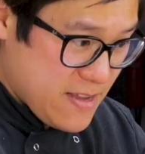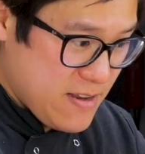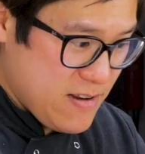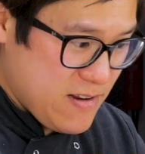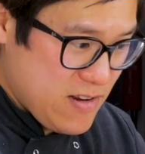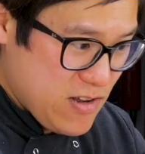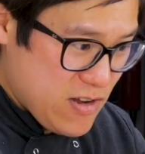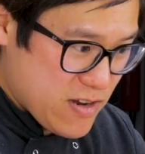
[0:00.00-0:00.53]

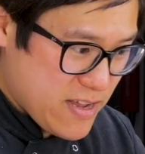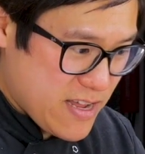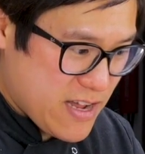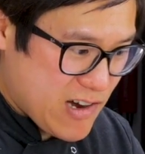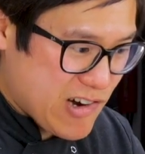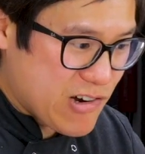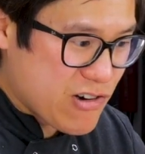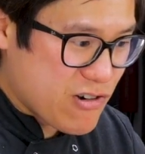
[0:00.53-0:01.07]
and look
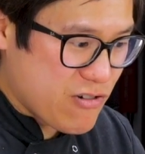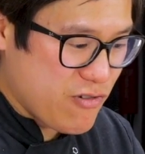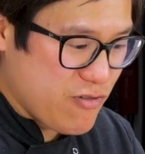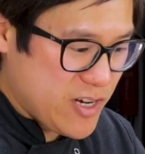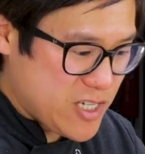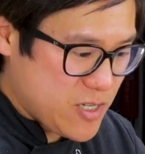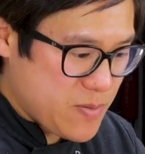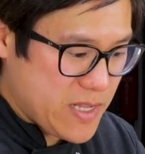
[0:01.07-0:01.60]
how
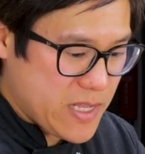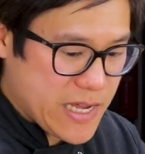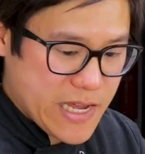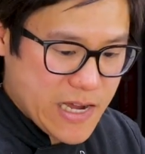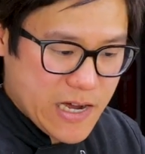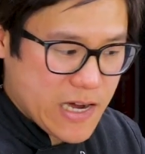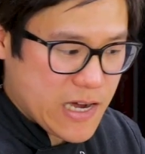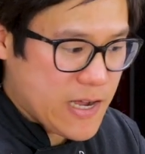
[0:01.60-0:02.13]
crispy they
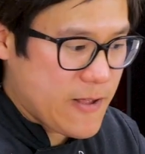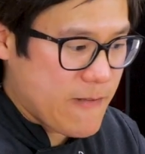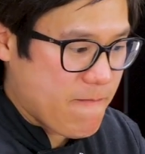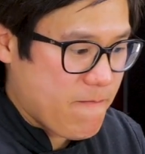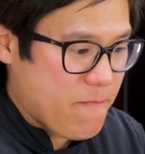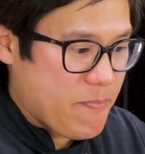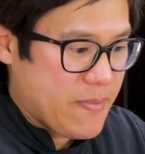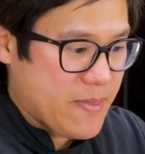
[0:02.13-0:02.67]
are.
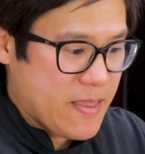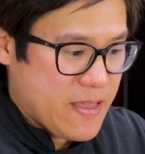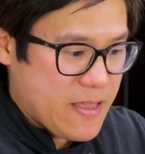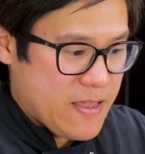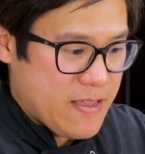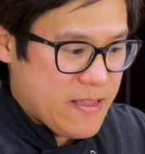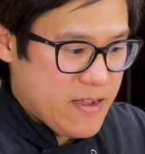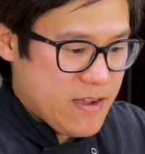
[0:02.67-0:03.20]

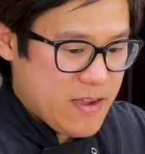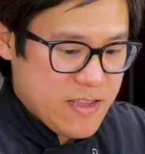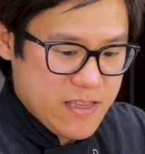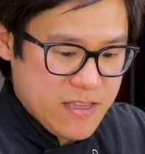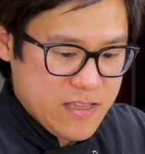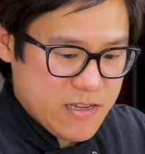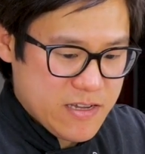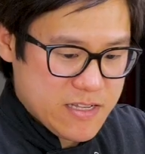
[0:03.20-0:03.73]

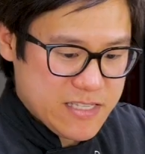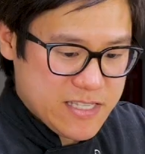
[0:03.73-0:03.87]
You can